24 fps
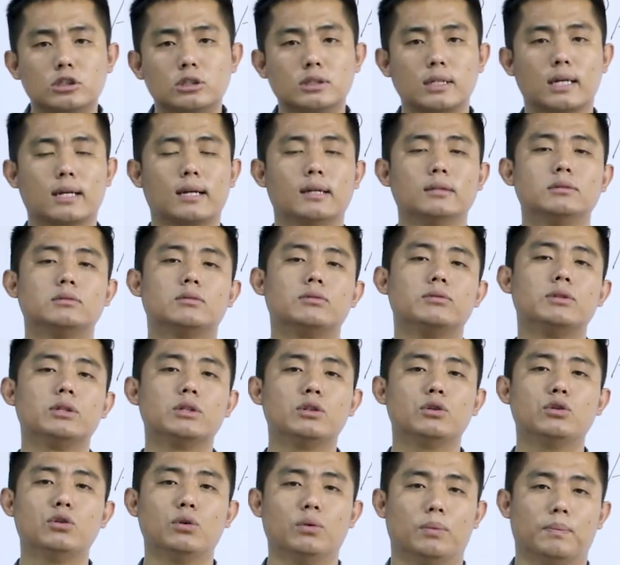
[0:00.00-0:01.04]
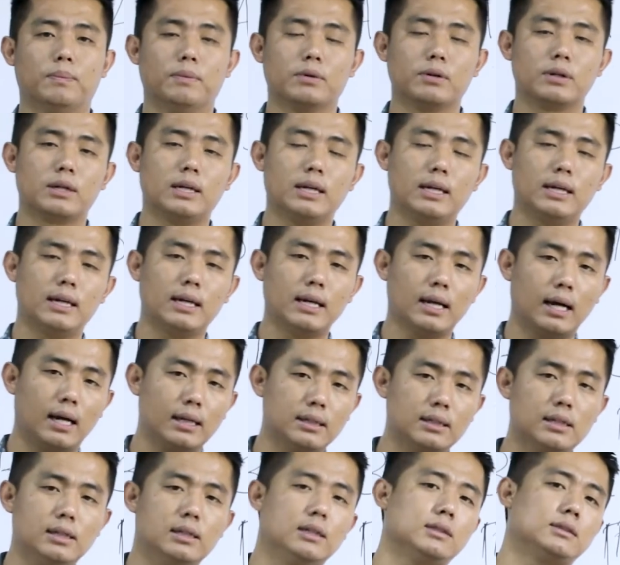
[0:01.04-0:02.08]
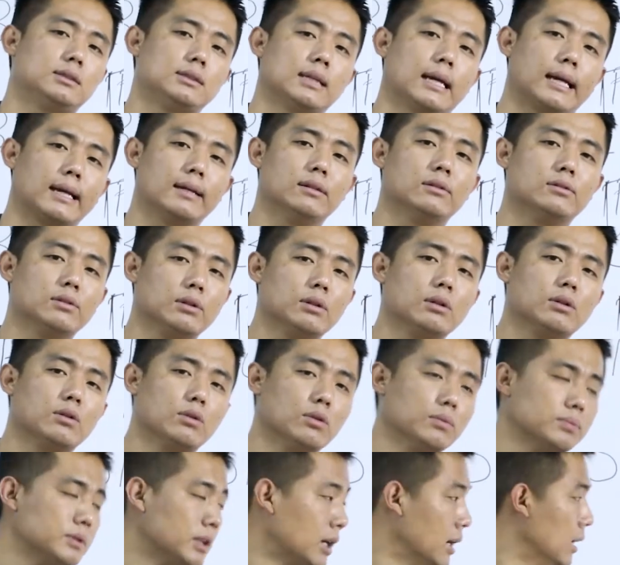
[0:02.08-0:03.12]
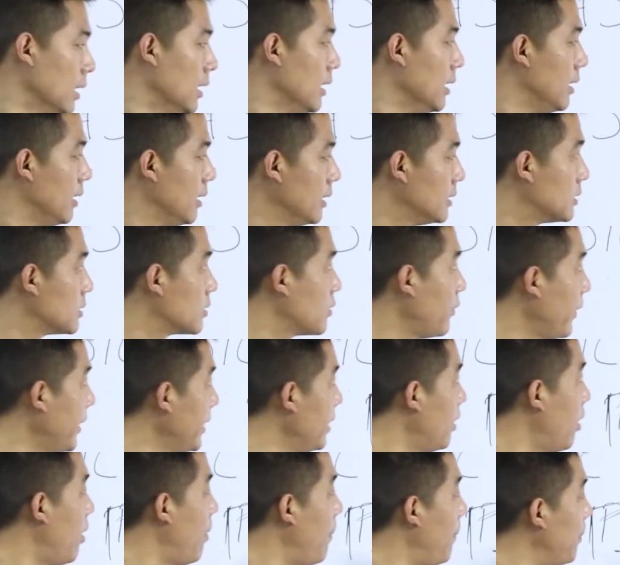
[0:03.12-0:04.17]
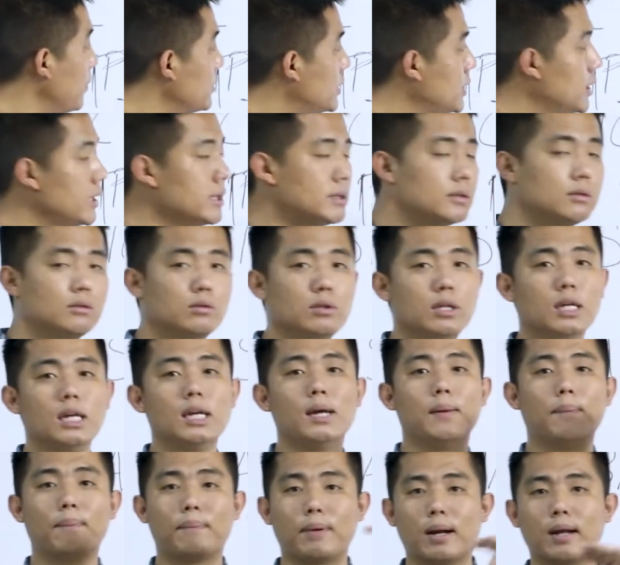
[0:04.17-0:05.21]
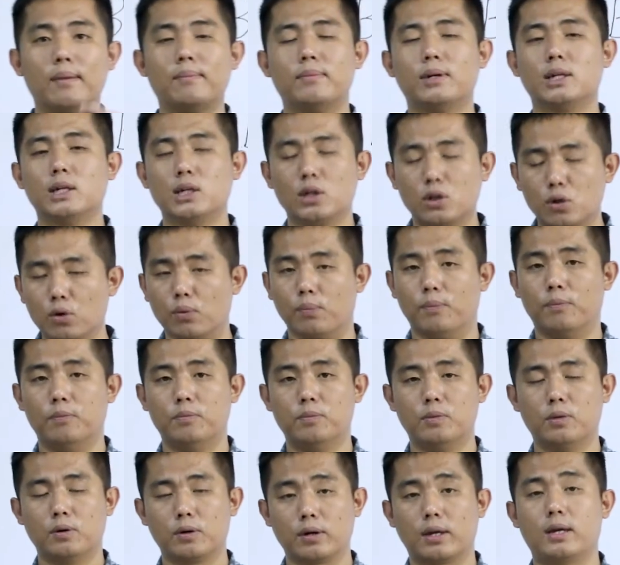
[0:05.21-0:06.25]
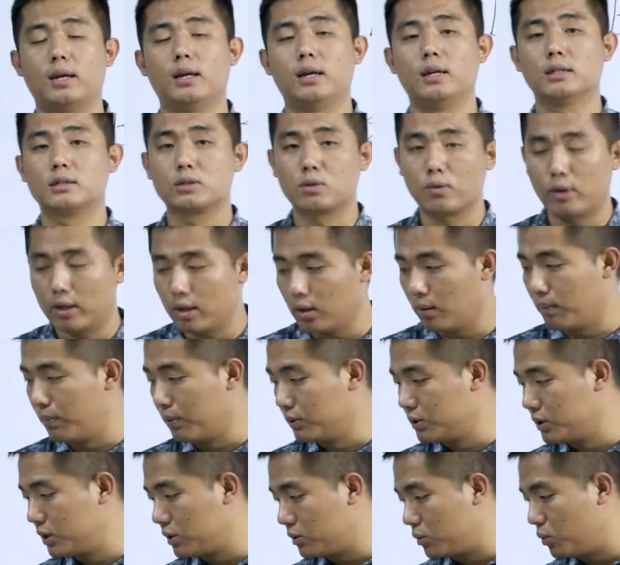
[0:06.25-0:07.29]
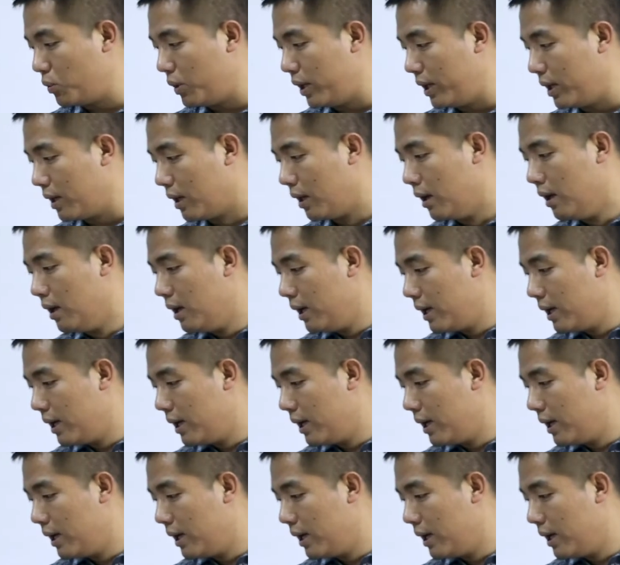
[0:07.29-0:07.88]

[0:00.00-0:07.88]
secondary group, okay? Under these secondary groups, it's quite opposite to the primary group, okay? It's quite opposite to it.